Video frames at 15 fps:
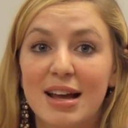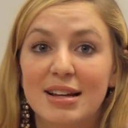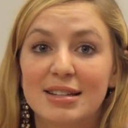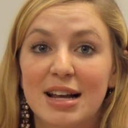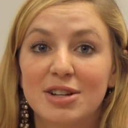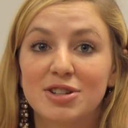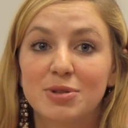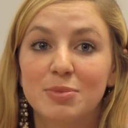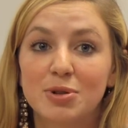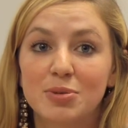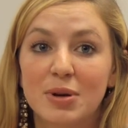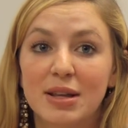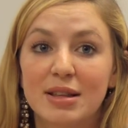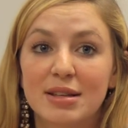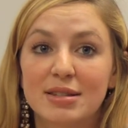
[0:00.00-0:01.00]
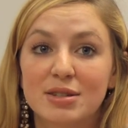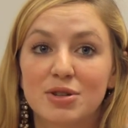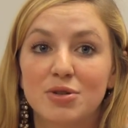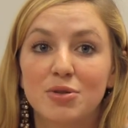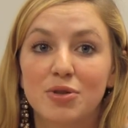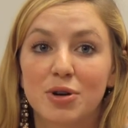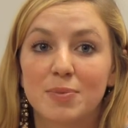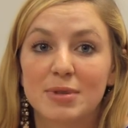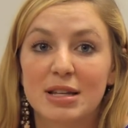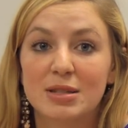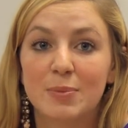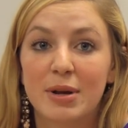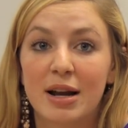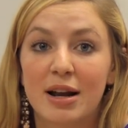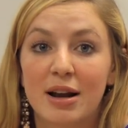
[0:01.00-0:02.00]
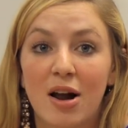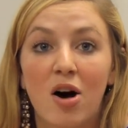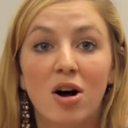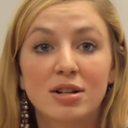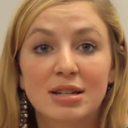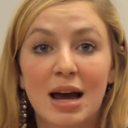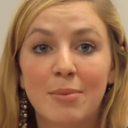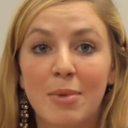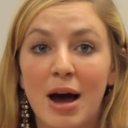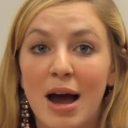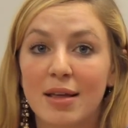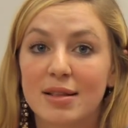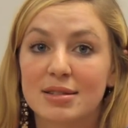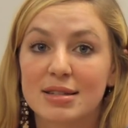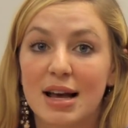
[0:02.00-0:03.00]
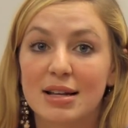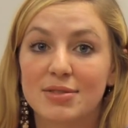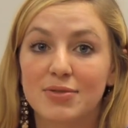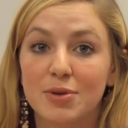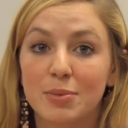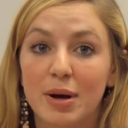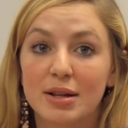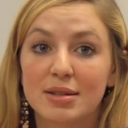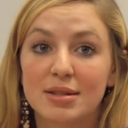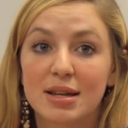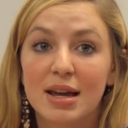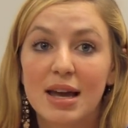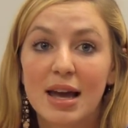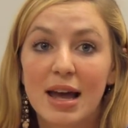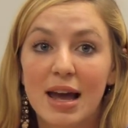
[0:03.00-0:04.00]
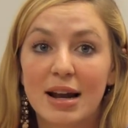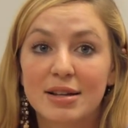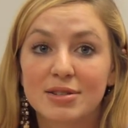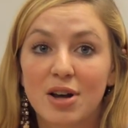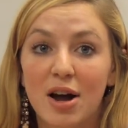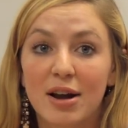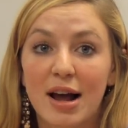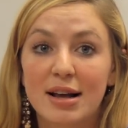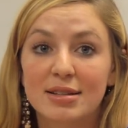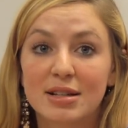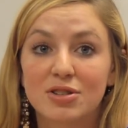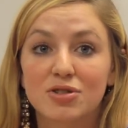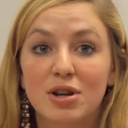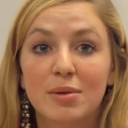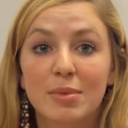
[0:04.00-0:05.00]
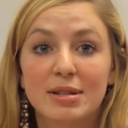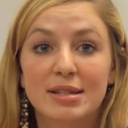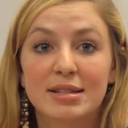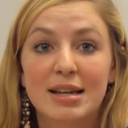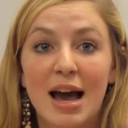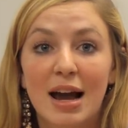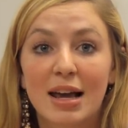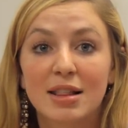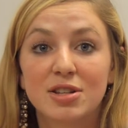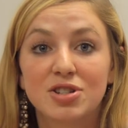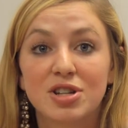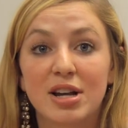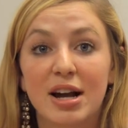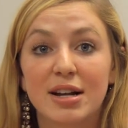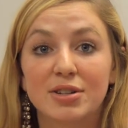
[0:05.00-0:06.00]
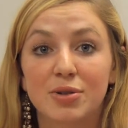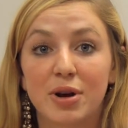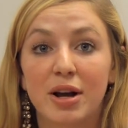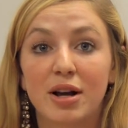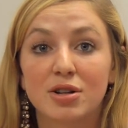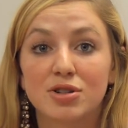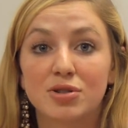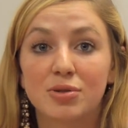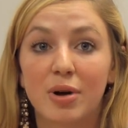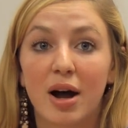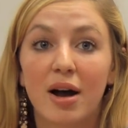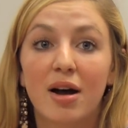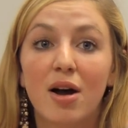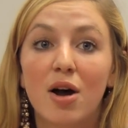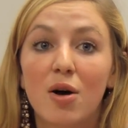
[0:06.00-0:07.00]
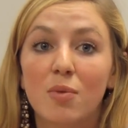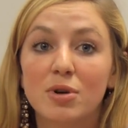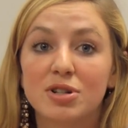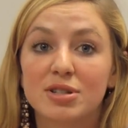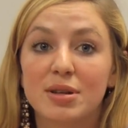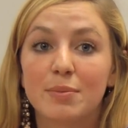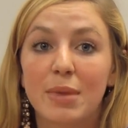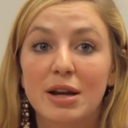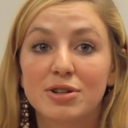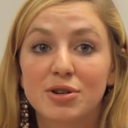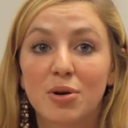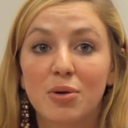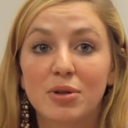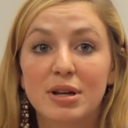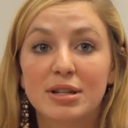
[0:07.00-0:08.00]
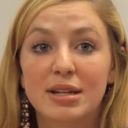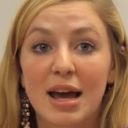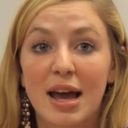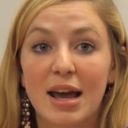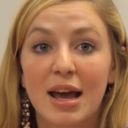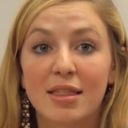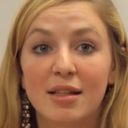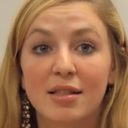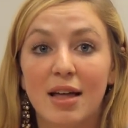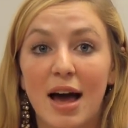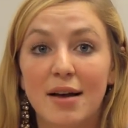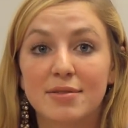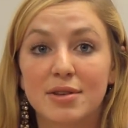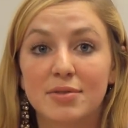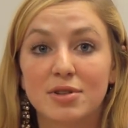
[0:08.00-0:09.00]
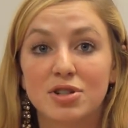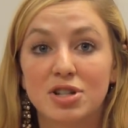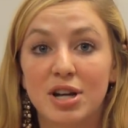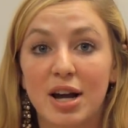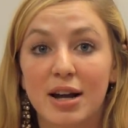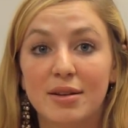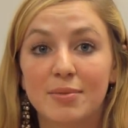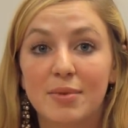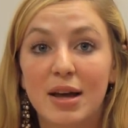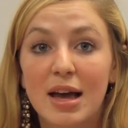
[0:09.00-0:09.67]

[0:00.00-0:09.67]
Tension between these two groups has been at an all-time high this last few months. It has gone as extreme as attacking the Shiite during Ashura, which is a major holy day in the lives of the Shiite.